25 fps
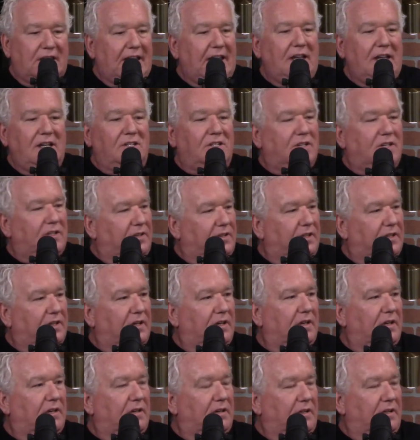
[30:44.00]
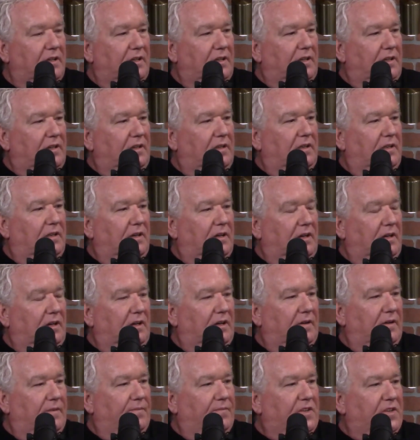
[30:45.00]
eat
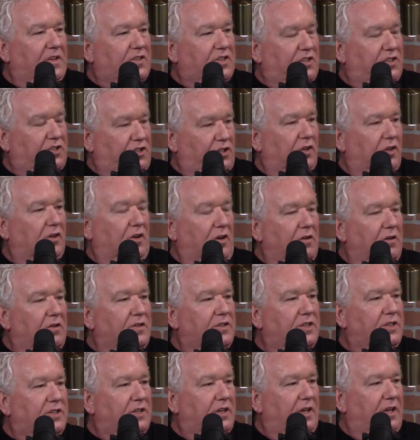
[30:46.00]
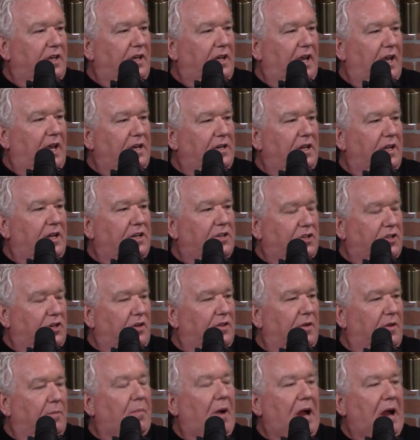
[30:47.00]
the sugars, and
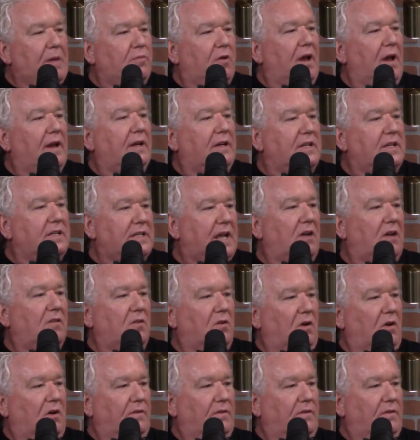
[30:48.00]
the byproduct is alcohol.